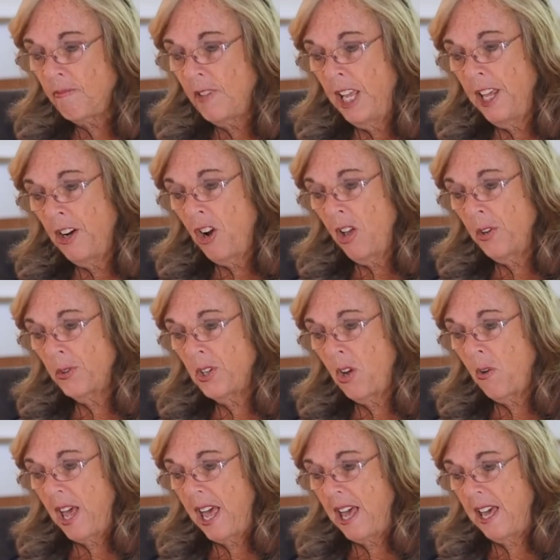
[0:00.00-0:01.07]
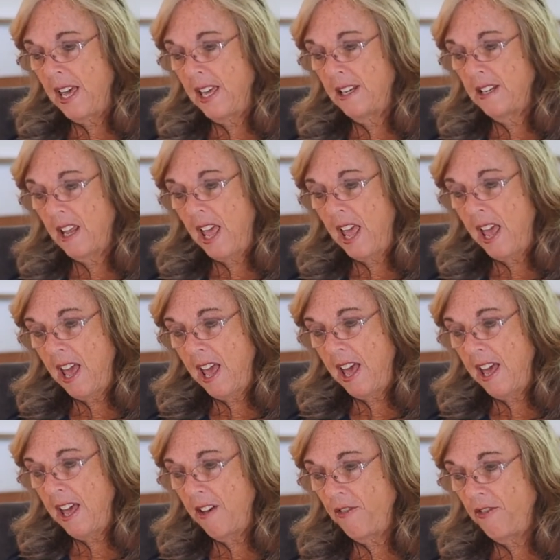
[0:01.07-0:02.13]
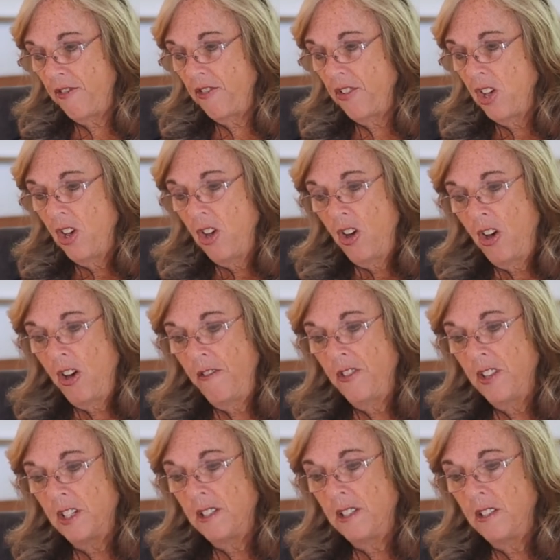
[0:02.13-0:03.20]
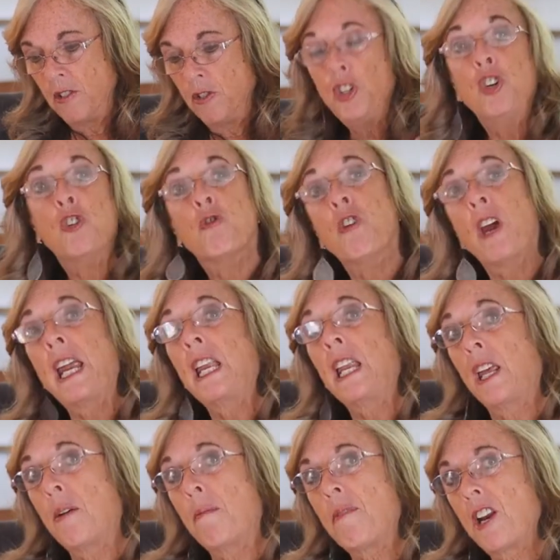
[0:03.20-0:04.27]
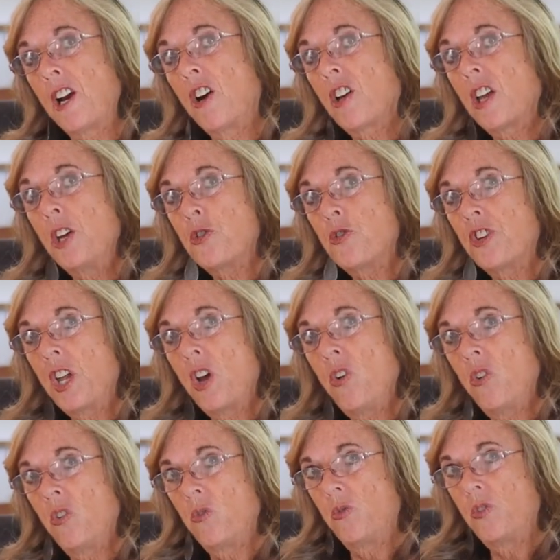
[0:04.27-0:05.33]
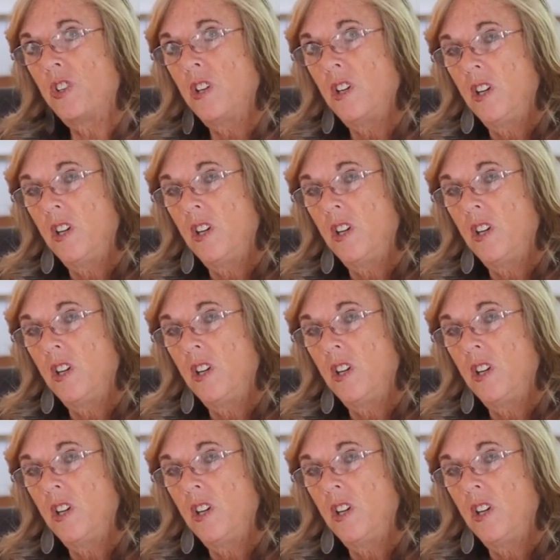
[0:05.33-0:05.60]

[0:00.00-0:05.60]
It also had half of the uranium that our country owned